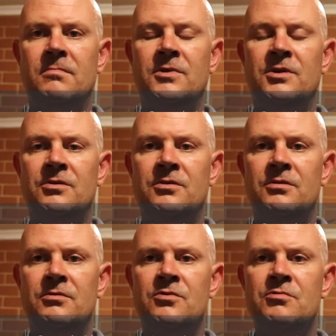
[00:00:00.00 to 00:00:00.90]

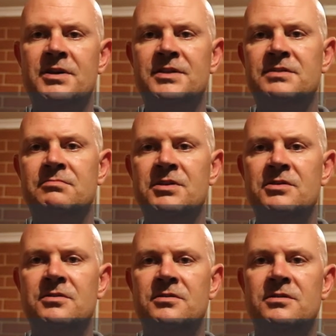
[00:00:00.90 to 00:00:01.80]
you always, when
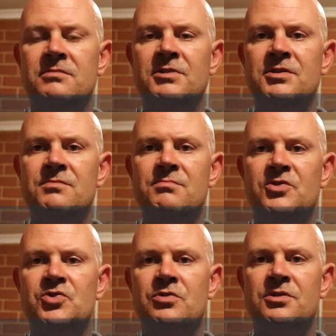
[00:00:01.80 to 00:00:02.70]
you
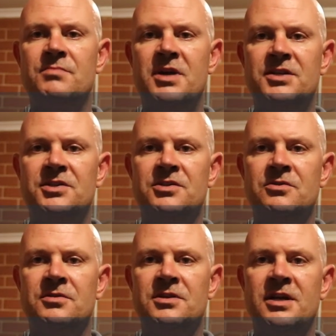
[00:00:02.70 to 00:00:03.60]
try to match
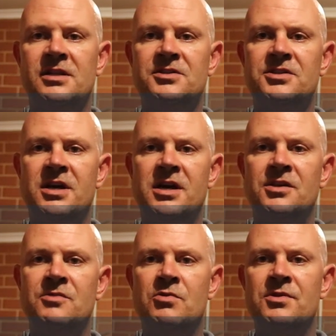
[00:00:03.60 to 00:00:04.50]
on the colour
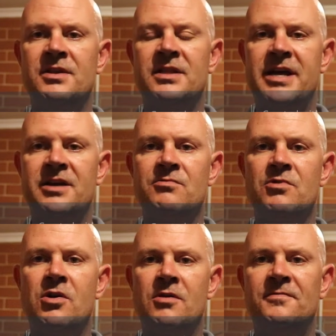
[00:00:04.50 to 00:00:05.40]
chart, you want the
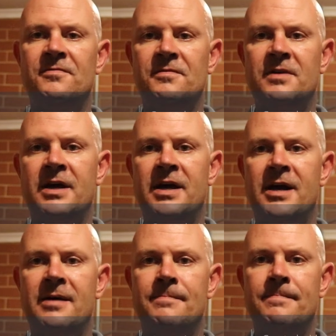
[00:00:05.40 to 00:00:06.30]
lacquer off,
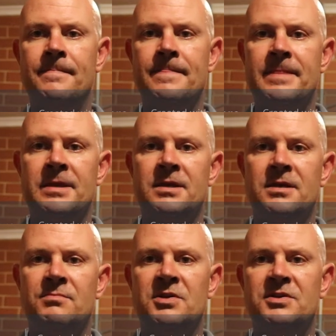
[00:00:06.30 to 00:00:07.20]

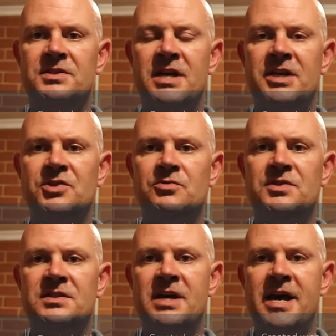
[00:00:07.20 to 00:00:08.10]
because the actual
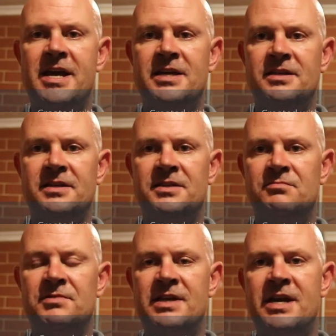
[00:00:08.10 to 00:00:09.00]
stain is
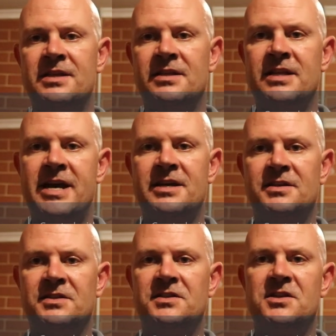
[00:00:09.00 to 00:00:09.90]
without the
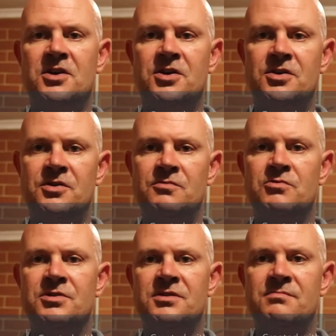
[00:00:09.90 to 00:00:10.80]
lacquer, so you
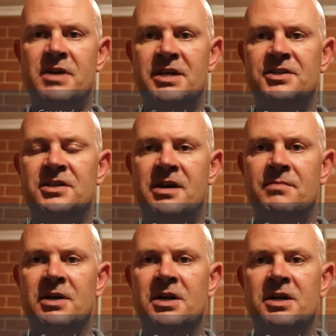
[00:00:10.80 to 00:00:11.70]
want to match it
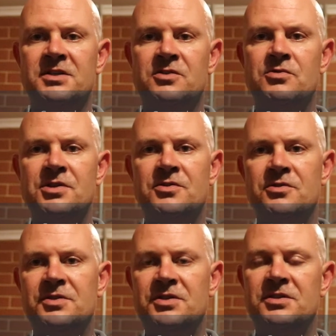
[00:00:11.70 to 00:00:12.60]
up. So all you do
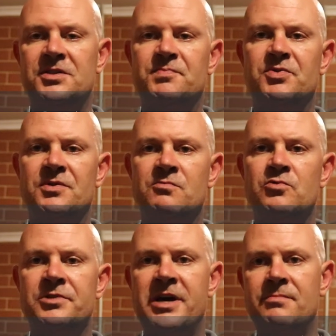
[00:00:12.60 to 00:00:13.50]
is you just put the
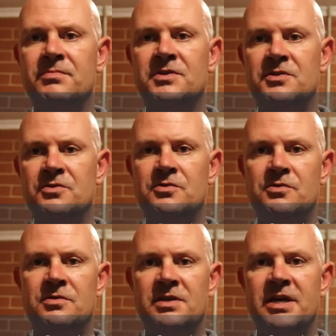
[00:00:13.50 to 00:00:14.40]
wood up
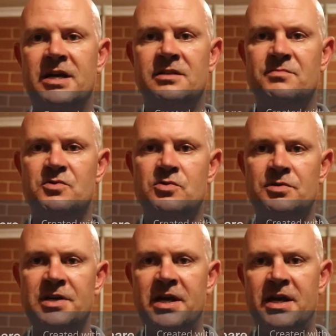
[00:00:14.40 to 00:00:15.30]
to the colour
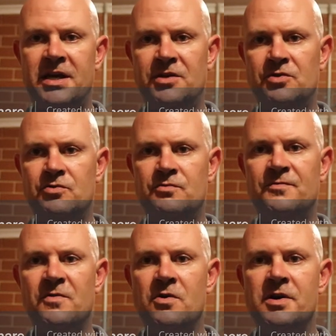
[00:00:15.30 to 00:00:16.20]
board, and you
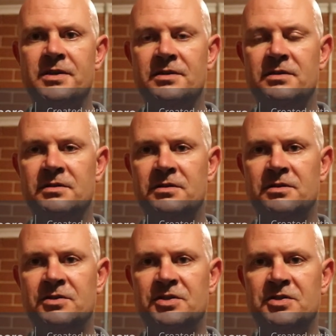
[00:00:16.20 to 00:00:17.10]

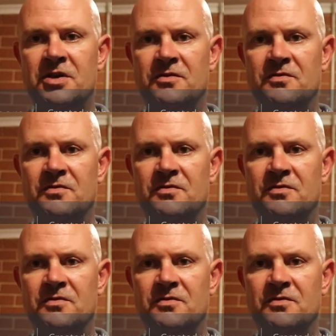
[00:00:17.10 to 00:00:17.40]
just go